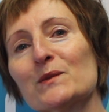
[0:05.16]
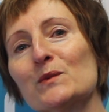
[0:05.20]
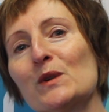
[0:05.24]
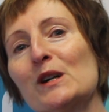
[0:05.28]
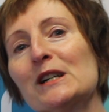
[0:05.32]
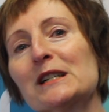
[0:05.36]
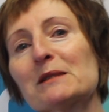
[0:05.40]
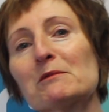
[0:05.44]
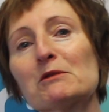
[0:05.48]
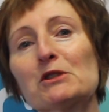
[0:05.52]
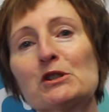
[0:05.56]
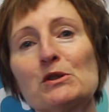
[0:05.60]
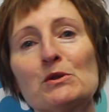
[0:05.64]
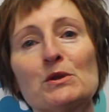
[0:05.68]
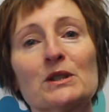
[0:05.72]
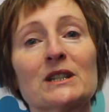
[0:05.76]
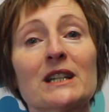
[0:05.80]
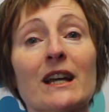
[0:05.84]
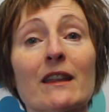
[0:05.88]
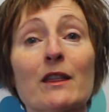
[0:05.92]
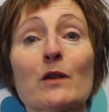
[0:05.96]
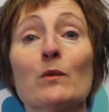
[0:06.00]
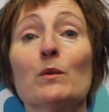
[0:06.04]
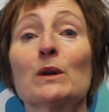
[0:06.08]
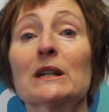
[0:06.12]
welcome to
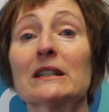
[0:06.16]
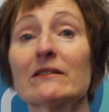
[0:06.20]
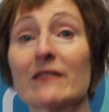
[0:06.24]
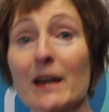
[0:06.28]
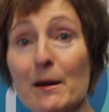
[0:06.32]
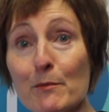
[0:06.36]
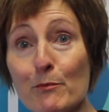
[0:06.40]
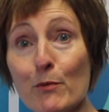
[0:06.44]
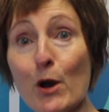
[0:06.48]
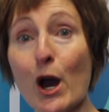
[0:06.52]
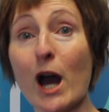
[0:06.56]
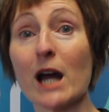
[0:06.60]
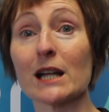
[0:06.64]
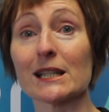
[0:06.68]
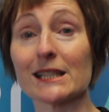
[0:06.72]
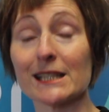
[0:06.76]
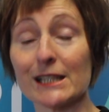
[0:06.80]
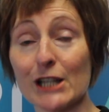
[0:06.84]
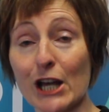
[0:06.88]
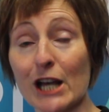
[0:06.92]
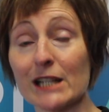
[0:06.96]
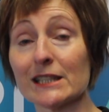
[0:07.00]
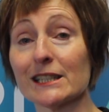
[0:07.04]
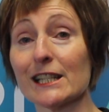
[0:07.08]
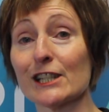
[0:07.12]
another one of our
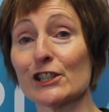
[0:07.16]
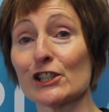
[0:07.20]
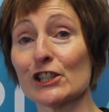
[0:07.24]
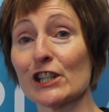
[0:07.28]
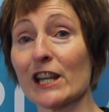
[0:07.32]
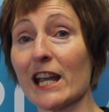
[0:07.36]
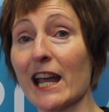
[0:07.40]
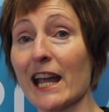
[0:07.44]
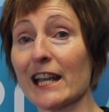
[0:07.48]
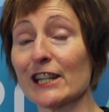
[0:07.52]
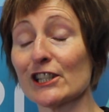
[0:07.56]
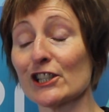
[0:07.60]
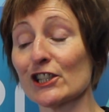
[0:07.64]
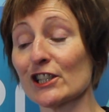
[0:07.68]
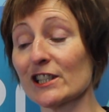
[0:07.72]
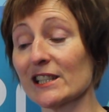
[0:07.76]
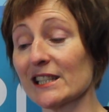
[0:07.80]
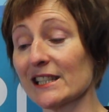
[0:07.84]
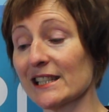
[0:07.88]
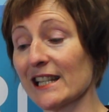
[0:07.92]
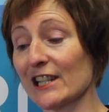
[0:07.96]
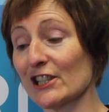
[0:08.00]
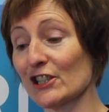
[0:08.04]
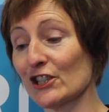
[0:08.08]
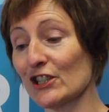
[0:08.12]
bite-sized education
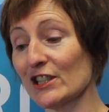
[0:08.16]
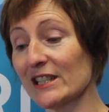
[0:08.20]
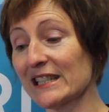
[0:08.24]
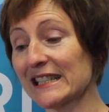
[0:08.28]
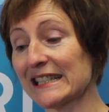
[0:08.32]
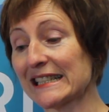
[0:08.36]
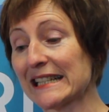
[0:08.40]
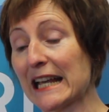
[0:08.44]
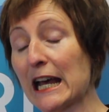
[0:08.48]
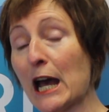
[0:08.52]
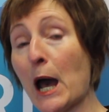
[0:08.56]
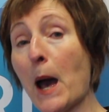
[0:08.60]
sessions.